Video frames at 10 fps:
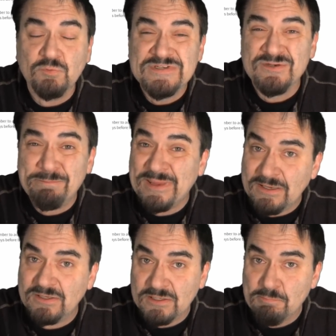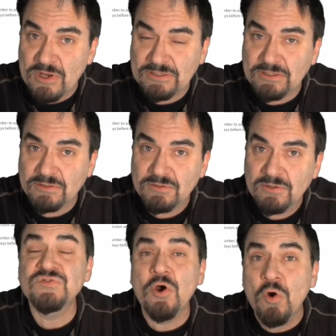You didn't make any money.
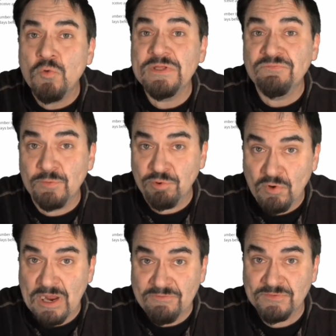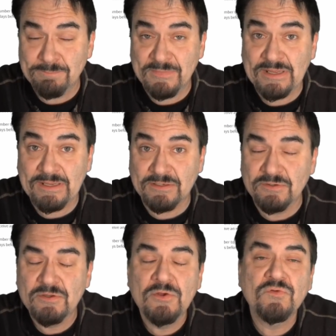It's only for profit
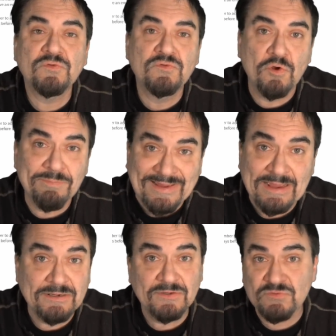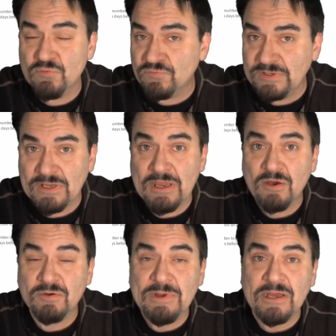made. So don't panic. Don't freak
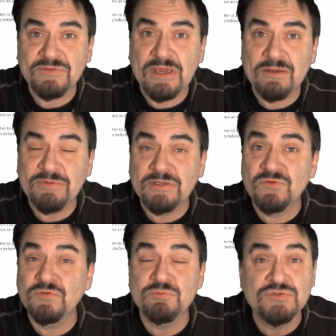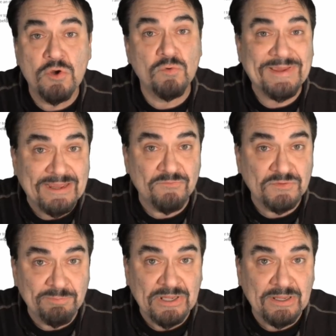out about that because you don't
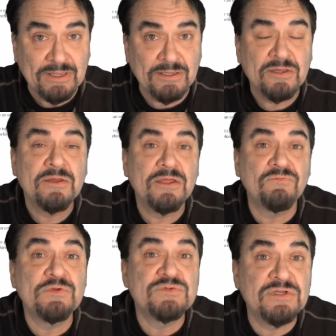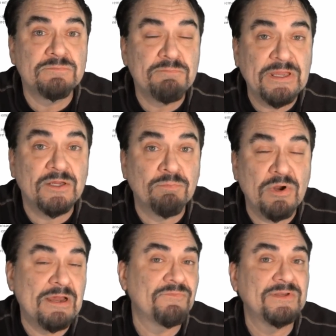have to pay if you didn't make a
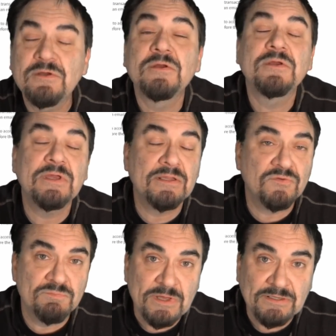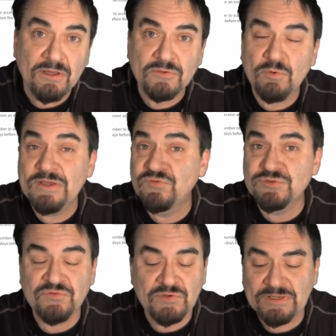profit. Again, there's many other ways,
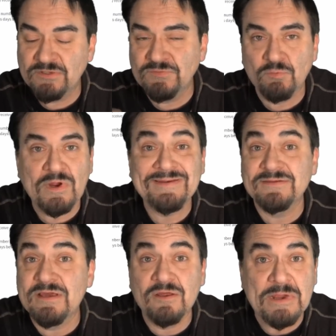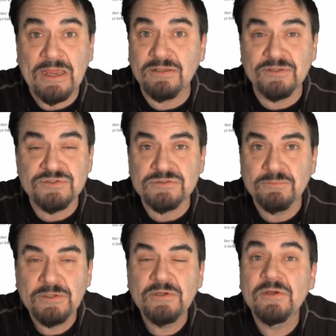just like if you're writing down mileage.
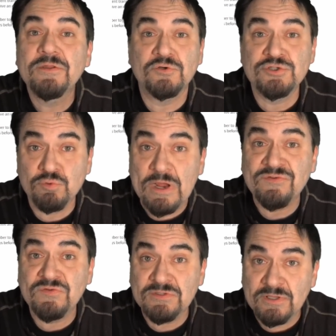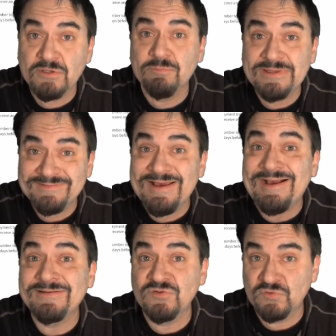They're trusting that you're being
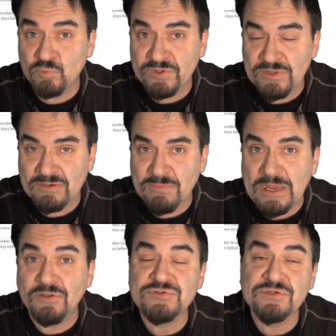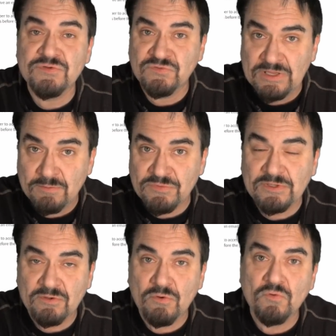honest with that mileage. And the same
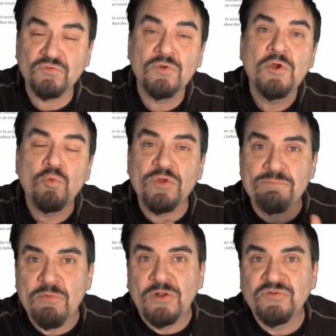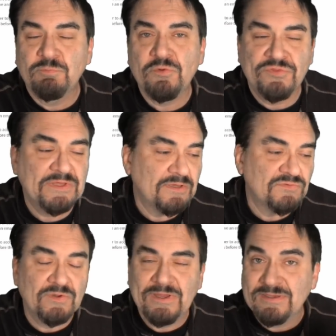thing goes with multiple
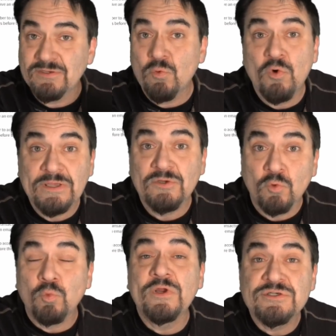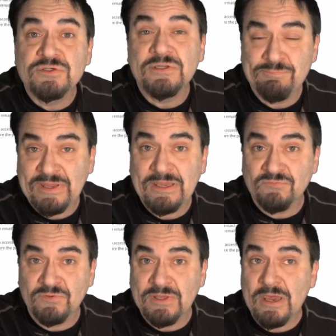things like, you know, what you originally
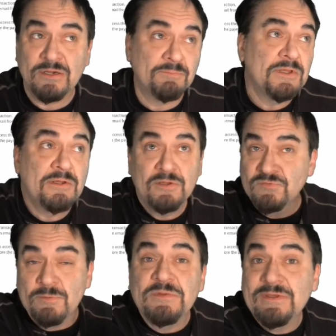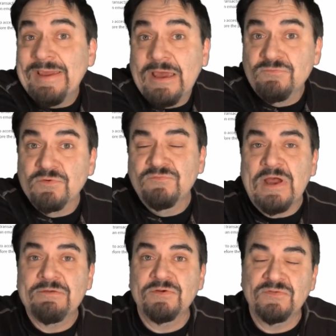paid for the item, something you had for
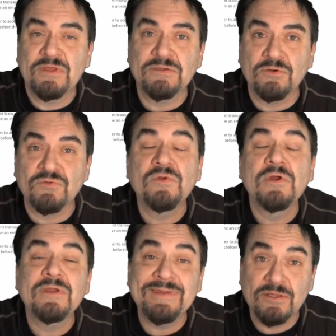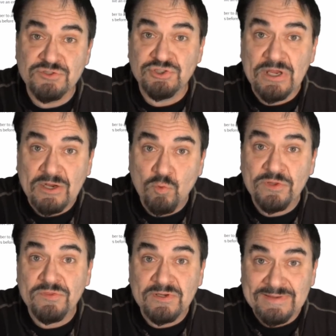5 or 10 years. Again, check
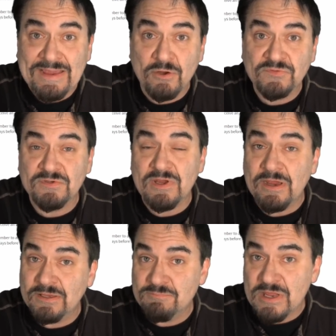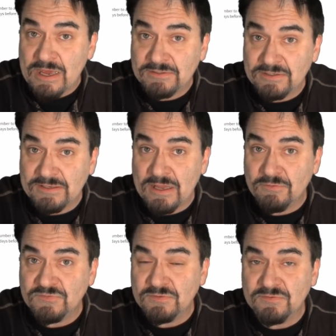with an accountant. I am not an
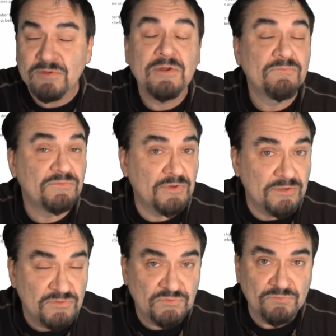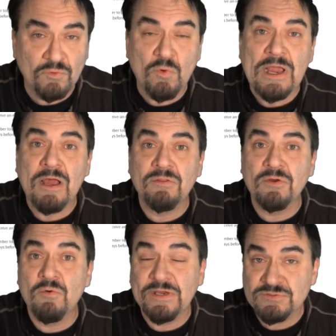accountant. Done this for a while,
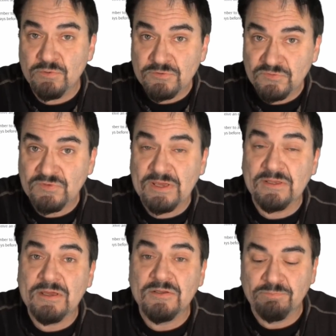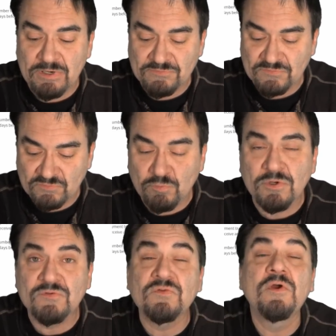though. I do understand how the process
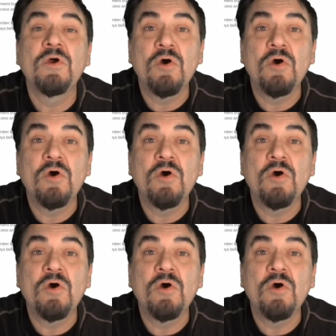works.